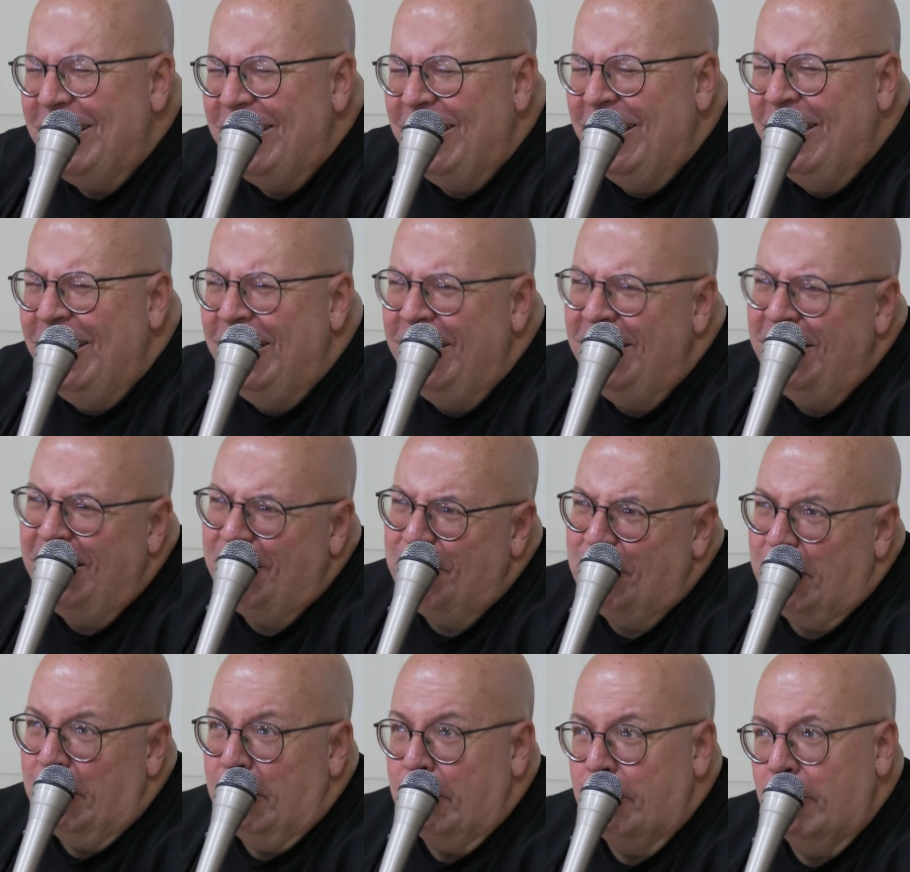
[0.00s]

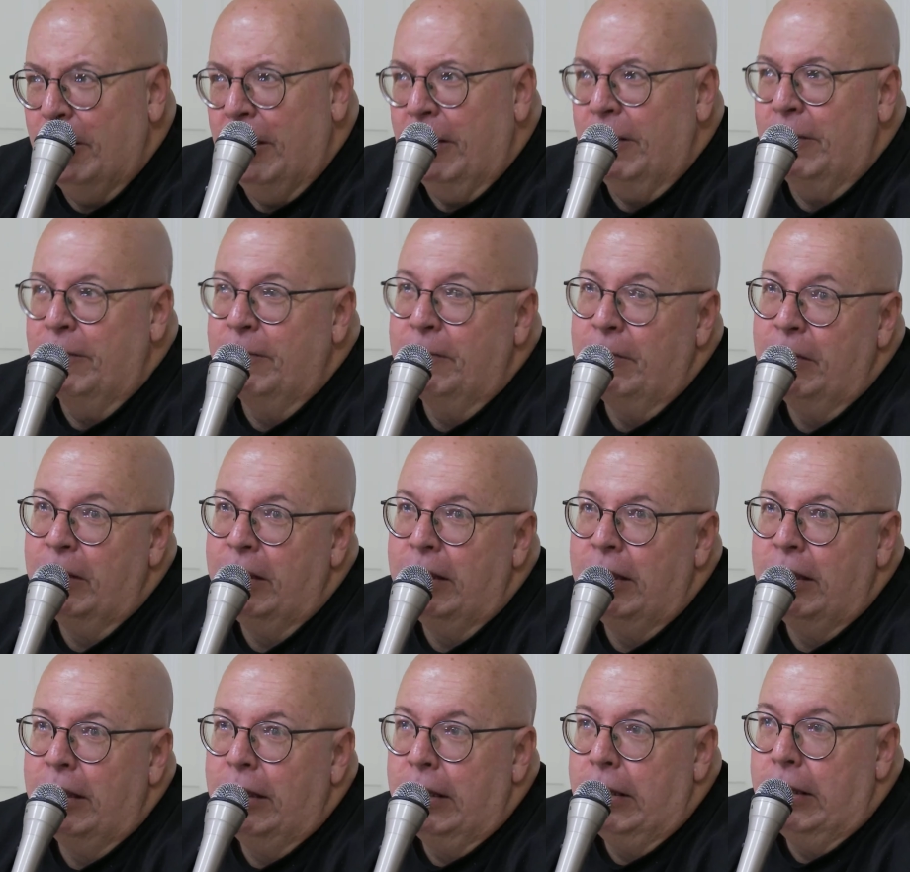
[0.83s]
I'm there, well,
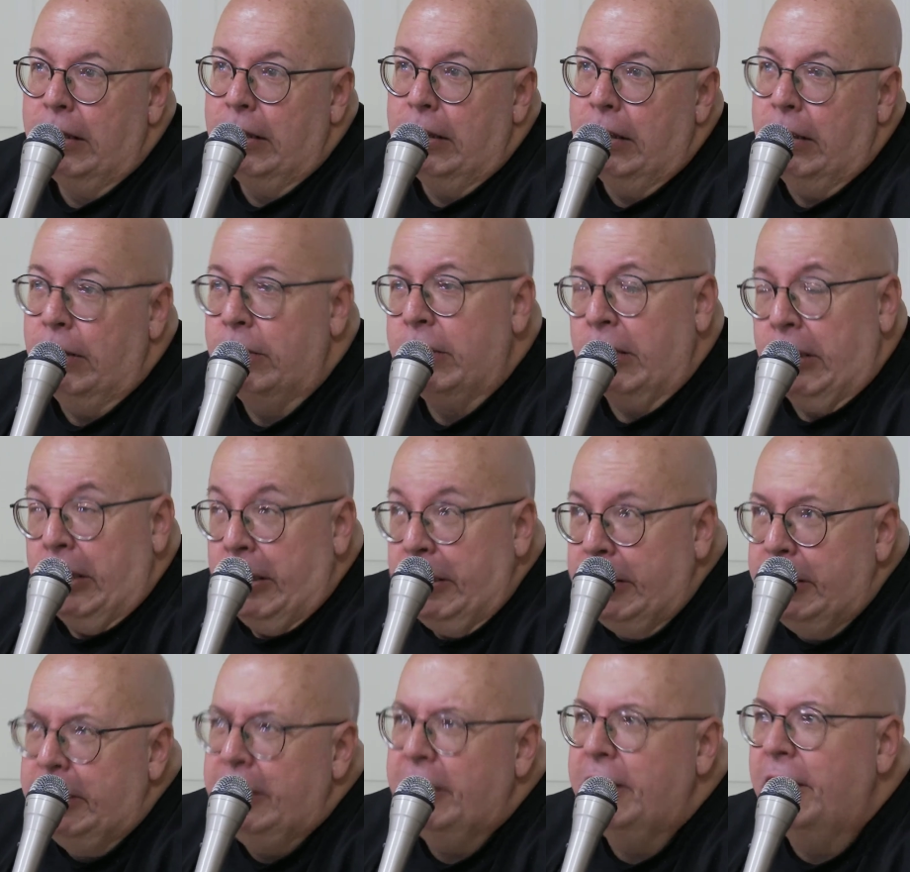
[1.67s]
okay.